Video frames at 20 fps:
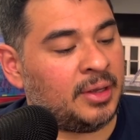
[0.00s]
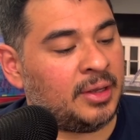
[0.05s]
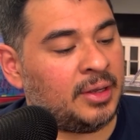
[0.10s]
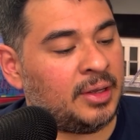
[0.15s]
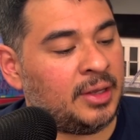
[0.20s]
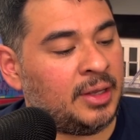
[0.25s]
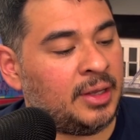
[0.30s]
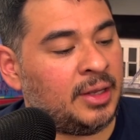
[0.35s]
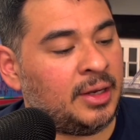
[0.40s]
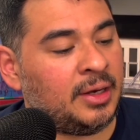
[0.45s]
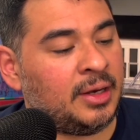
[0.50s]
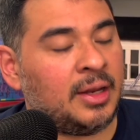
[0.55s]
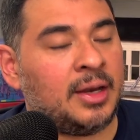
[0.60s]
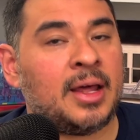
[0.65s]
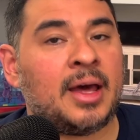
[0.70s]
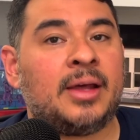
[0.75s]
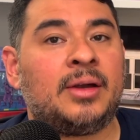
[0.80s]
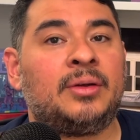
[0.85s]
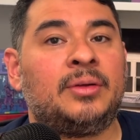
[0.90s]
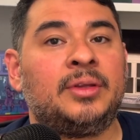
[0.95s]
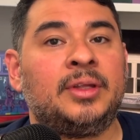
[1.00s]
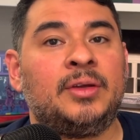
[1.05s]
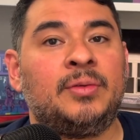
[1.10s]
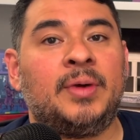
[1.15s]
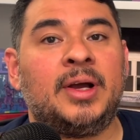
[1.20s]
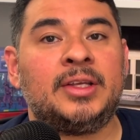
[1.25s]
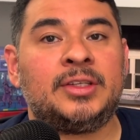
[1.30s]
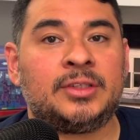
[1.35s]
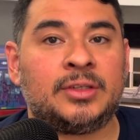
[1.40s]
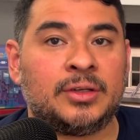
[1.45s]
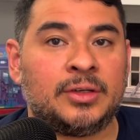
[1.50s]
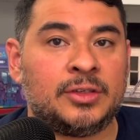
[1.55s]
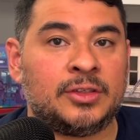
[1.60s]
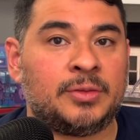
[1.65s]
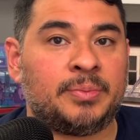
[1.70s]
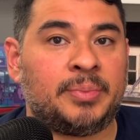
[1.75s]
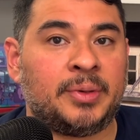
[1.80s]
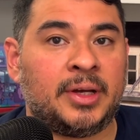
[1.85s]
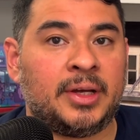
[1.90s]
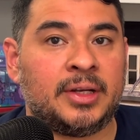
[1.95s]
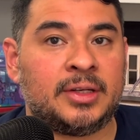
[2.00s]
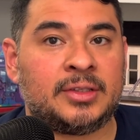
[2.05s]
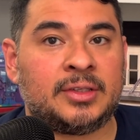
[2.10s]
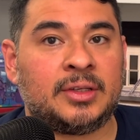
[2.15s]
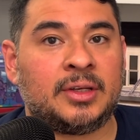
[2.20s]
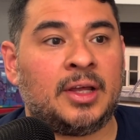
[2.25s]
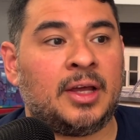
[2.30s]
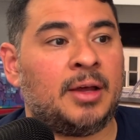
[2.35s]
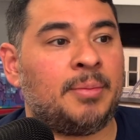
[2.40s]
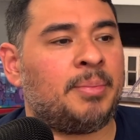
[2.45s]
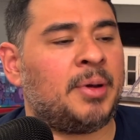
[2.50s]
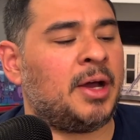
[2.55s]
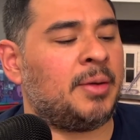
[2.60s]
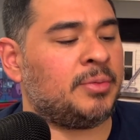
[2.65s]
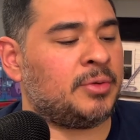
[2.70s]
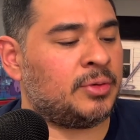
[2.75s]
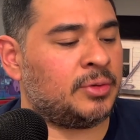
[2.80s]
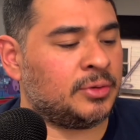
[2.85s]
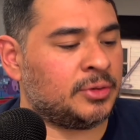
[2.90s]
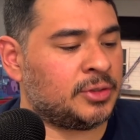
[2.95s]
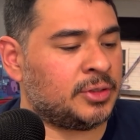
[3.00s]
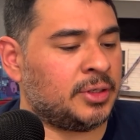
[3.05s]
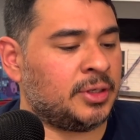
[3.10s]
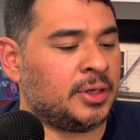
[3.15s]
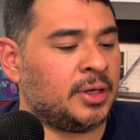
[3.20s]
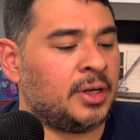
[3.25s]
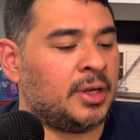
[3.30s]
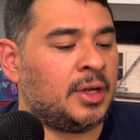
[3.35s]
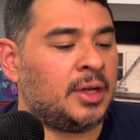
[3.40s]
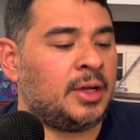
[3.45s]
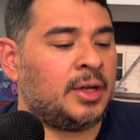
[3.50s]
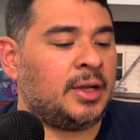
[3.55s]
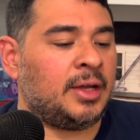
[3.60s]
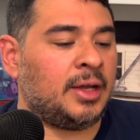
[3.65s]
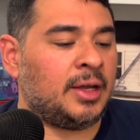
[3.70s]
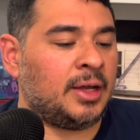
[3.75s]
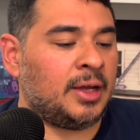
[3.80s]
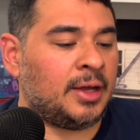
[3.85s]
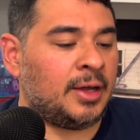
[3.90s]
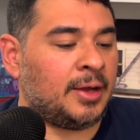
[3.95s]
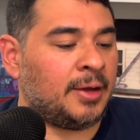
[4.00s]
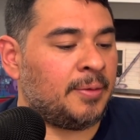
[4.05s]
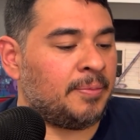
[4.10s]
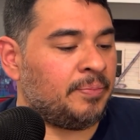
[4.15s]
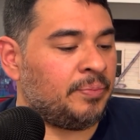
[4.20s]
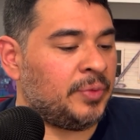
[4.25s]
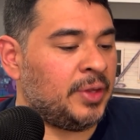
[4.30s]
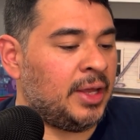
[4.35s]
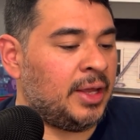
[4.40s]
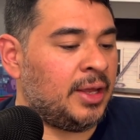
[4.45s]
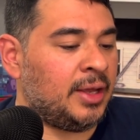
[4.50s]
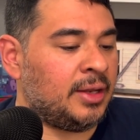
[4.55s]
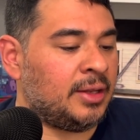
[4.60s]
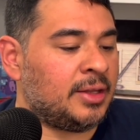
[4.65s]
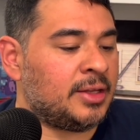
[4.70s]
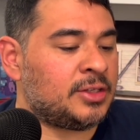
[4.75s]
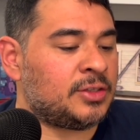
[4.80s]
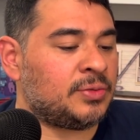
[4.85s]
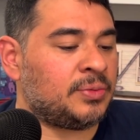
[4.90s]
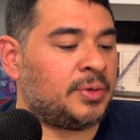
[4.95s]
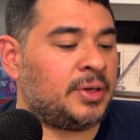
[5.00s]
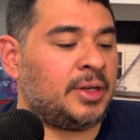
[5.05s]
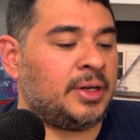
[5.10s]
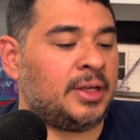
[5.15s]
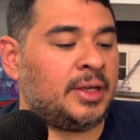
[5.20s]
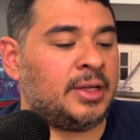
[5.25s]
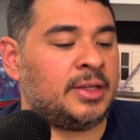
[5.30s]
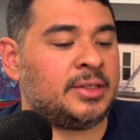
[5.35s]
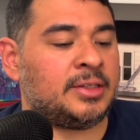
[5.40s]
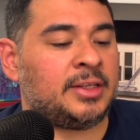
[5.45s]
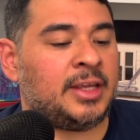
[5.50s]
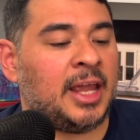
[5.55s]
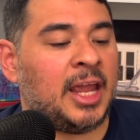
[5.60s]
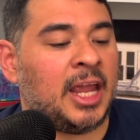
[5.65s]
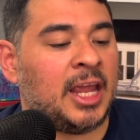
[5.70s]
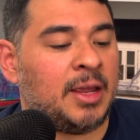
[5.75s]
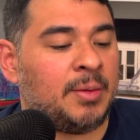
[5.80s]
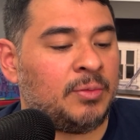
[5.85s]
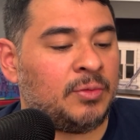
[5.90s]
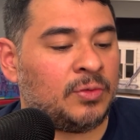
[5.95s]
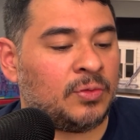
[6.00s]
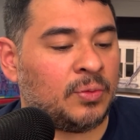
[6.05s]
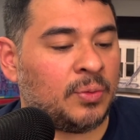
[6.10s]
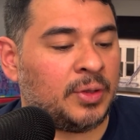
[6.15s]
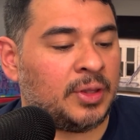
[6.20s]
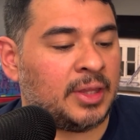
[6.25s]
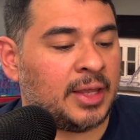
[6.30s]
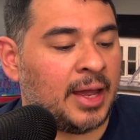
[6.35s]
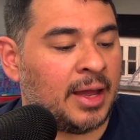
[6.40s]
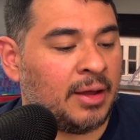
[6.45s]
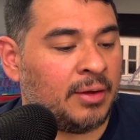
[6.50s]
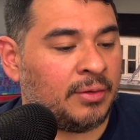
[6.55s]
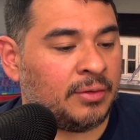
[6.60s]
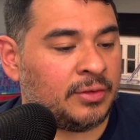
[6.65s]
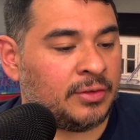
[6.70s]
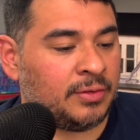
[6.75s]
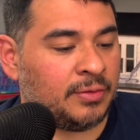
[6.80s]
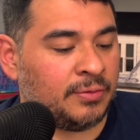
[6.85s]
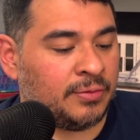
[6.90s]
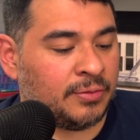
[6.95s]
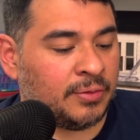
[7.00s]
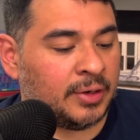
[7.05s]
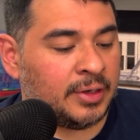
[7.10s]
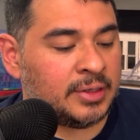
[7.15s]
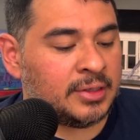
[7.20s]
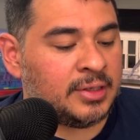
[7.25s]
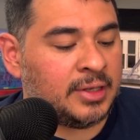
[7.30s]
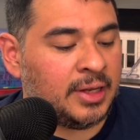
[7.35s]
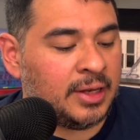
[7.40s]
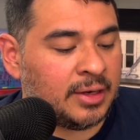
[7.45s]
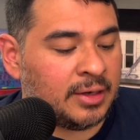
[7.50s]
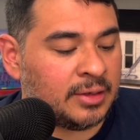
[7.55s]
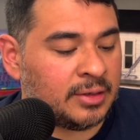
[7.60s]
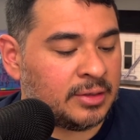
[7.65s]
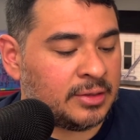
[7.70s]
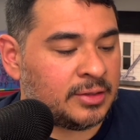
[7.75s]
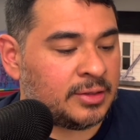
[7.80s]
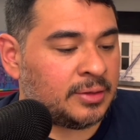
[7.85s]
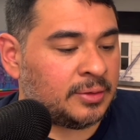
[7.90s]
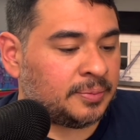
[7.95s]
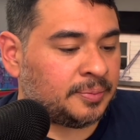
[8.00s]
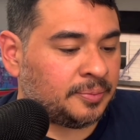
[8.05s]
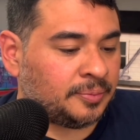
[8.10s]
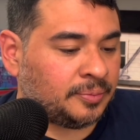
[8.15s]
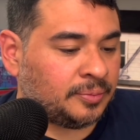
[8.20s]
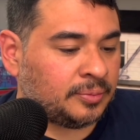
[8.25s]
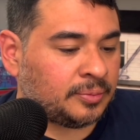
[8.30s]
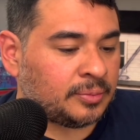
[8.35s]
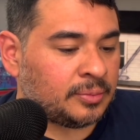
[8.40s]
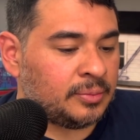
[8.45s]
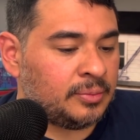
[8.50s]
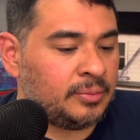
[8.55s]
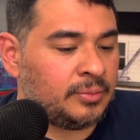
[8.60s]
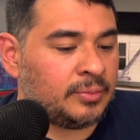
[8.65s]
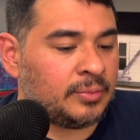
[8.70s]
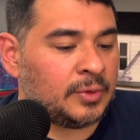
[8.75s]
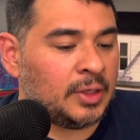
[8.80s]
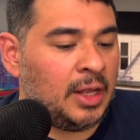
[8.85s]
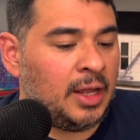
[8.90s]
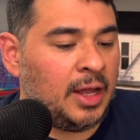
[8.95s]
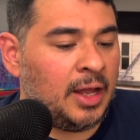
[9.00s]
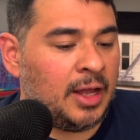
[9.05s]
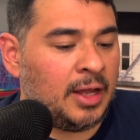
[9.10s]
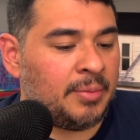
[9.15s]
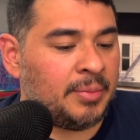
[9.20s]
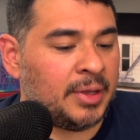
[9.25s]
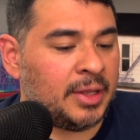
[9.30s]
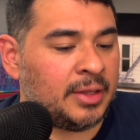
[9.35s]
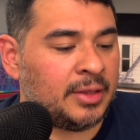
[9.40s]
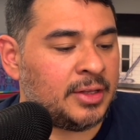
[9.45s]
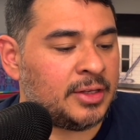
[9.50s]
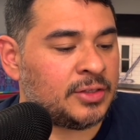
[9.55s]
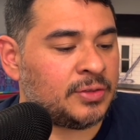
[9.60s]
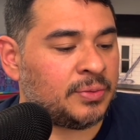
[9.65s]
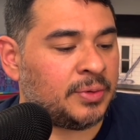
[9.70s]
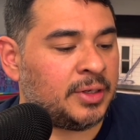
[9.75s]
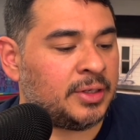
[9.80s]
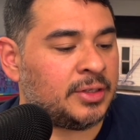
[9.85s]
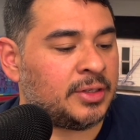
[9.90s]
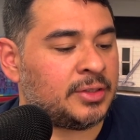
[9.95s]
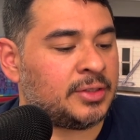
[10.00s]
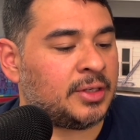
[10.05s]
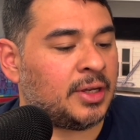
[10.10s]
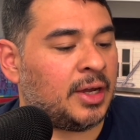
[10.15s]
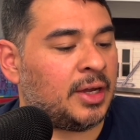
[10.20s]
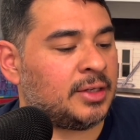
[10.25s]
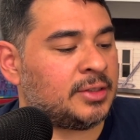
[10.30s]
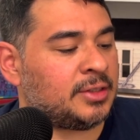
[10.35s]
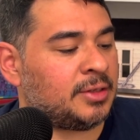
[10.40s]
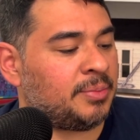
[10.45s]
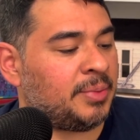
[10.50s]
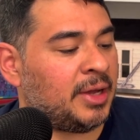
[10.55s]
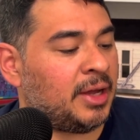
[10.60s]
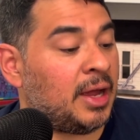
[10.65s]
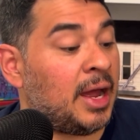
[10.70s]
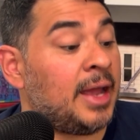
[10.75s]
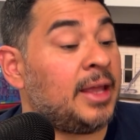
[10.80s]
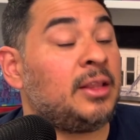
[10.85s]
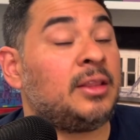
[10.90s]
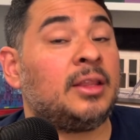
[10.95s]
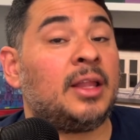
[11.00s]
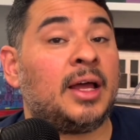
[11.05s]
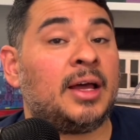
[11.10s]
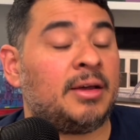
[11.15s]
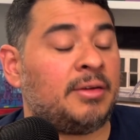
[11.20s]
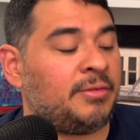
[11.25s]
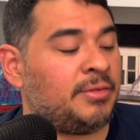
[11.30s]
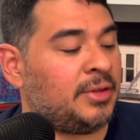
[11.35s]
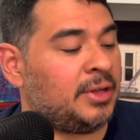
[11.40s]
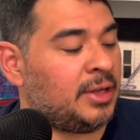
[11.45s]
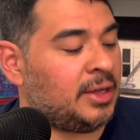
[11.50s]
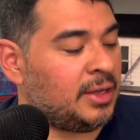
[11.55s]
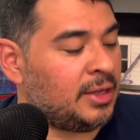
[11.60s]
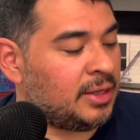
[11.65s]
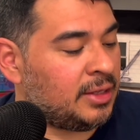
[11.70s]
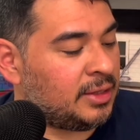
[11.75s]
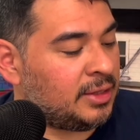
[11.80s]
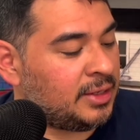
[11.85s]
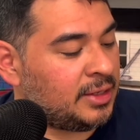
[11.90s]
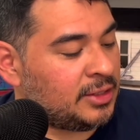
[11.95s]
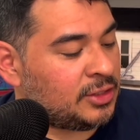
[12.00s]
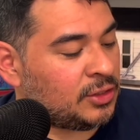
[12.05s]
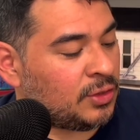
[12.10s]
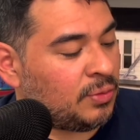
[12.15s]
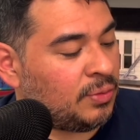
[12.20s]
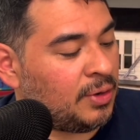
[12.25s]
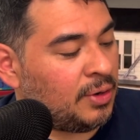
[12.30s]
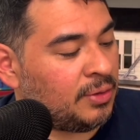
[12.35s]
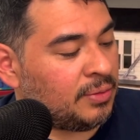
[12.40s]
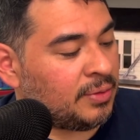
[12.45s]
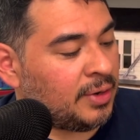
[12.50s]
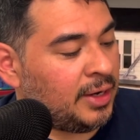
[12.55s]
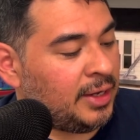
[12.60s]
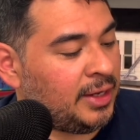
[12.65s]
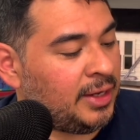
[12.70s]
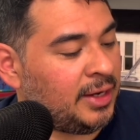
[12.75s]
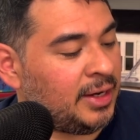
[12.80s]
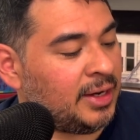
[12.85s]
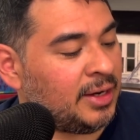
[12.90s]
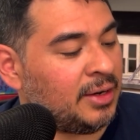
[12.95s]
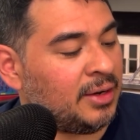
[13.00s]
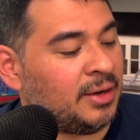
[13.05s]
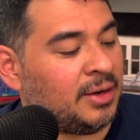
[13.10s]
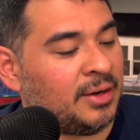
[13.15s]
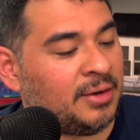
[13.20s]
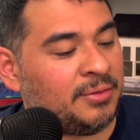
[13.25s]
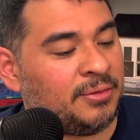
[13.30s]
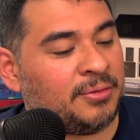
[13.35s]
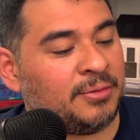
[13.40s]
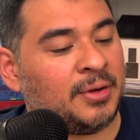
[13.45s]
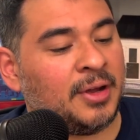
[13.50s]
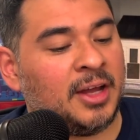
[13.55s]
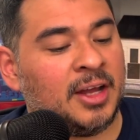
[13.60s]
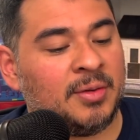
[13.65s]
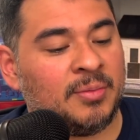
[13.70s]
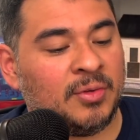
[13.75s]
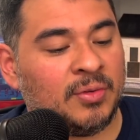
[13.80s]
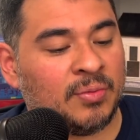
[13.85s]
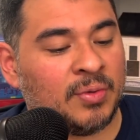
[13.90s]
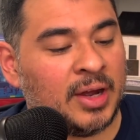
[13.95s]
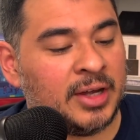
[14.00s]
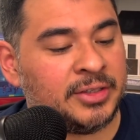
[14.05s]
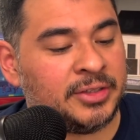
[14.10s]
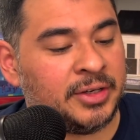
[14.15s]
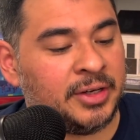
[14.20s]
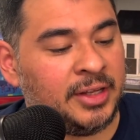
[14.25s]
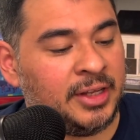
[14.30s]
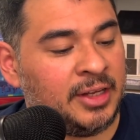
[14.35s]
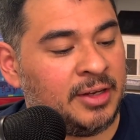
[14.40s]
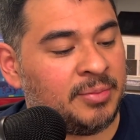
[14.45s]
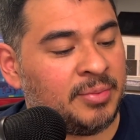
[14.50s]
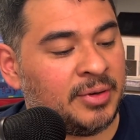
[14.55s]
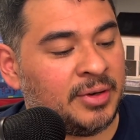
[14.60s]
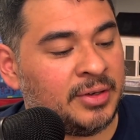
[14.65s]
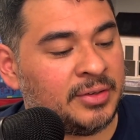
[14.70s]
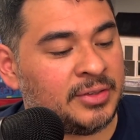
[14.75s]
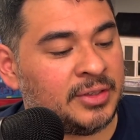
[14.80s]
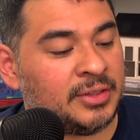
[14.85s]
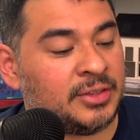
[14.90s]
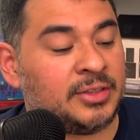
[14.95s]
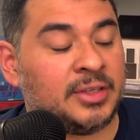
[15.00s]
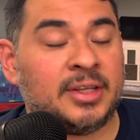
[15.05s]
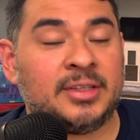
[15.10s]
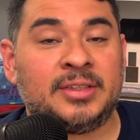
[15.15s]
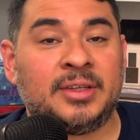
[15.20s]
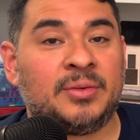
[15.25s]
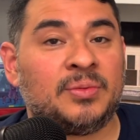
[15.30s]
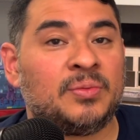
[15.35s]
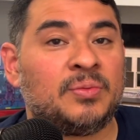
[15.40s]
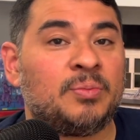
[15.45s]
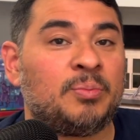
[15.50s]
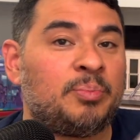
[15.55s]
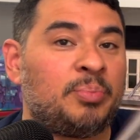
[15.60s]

in not only westerns but pop culture. And this one is Games Without Frontiers. This one just talks about, I loved this quote right here from Roger Ebert. It says it,